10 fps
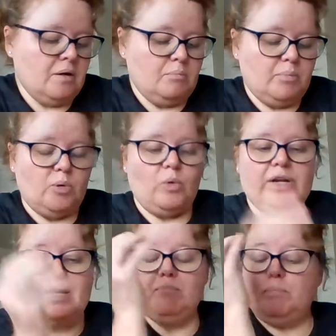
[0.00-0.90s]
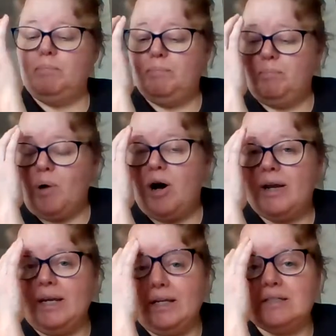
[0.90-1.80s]
But when I
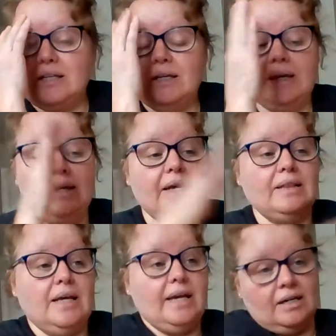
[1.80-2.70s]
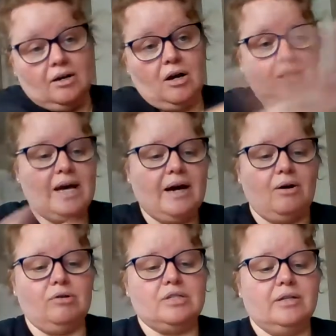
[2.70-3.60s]
bought it and I laid it all
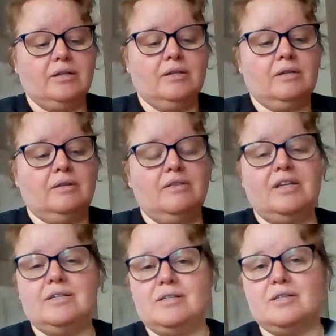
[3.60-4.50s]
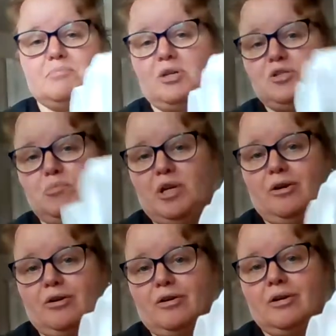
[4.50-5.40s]
out, this is much
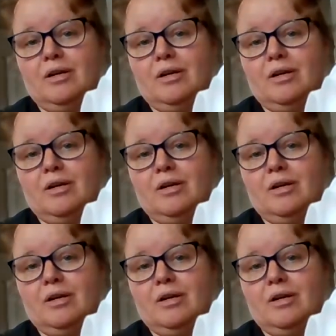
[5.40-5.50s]
bigger.